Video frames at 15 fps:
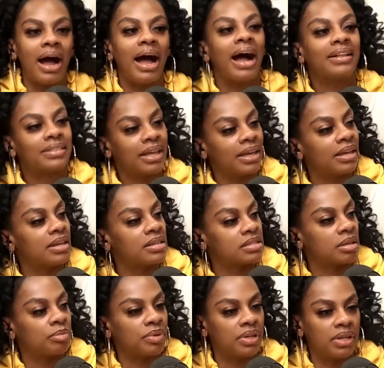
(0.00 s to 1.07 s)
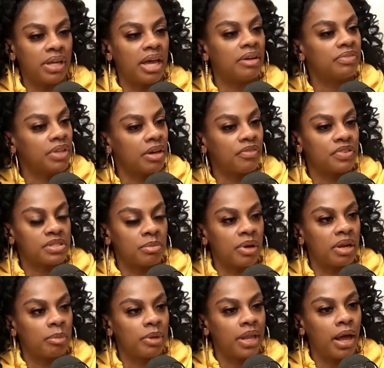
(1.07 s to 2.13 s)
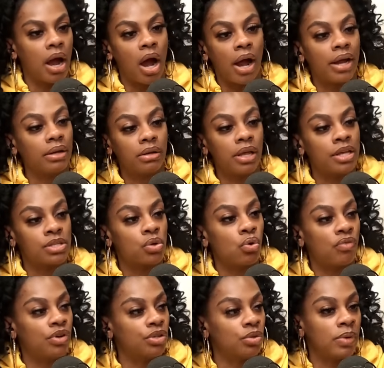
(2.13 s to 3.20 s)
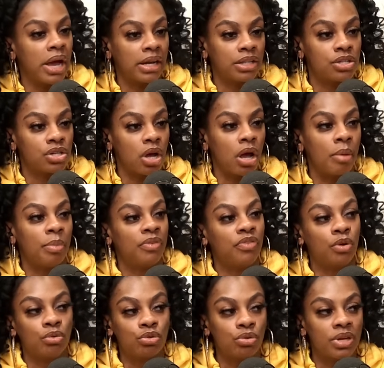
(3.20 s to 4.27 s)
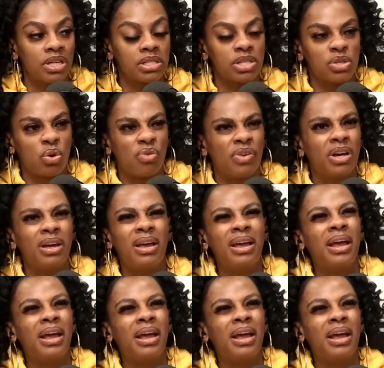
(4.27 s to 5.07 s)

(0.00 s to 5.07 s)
I think it is completely effed up for somebody to be like, all right, it's over. You got the job. If you don't do this, it's over.